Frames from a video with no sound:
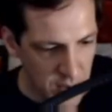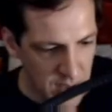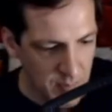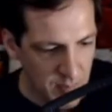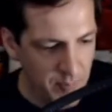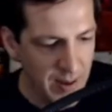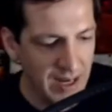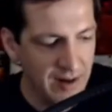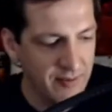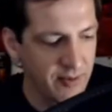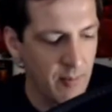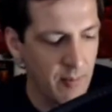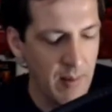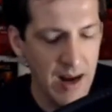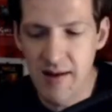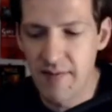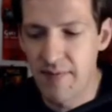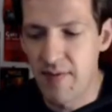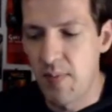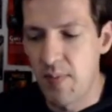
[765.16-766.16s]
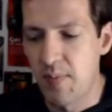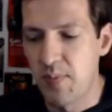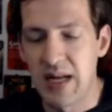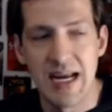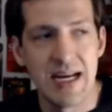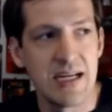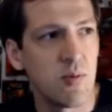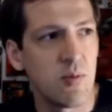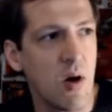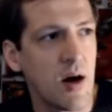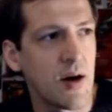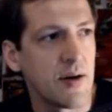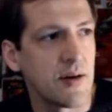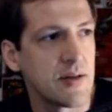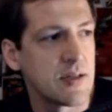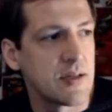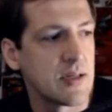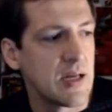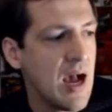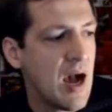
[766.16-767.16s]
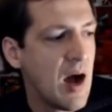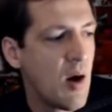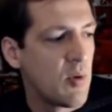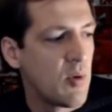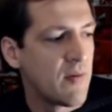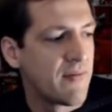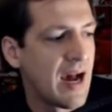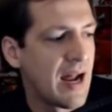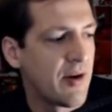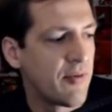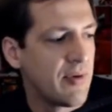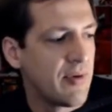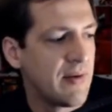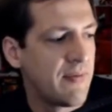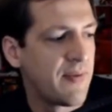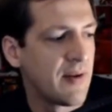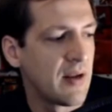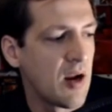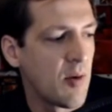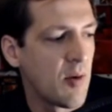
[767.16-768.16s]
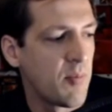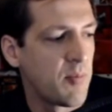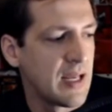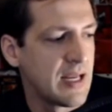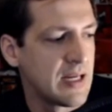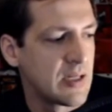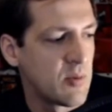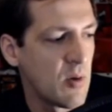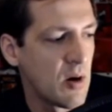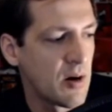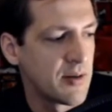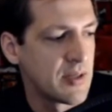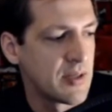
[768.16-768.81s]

can pick from any of our Planeswalkers. We've got to refill our Planeswalker